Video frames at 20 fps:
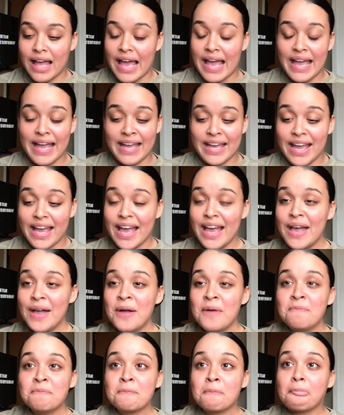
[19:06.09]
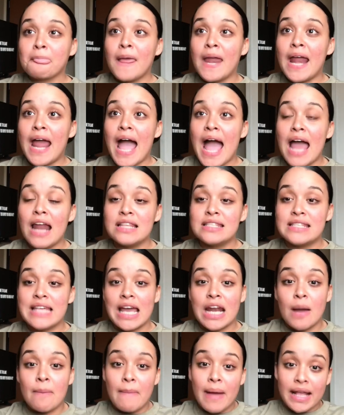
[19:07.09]
Like, and I had
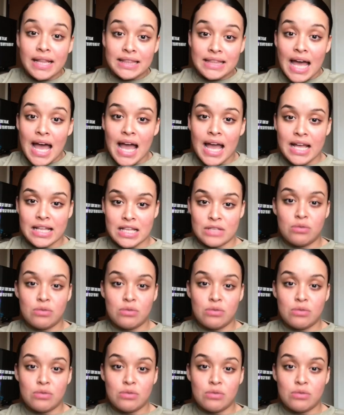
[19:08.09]
sand on my thighs.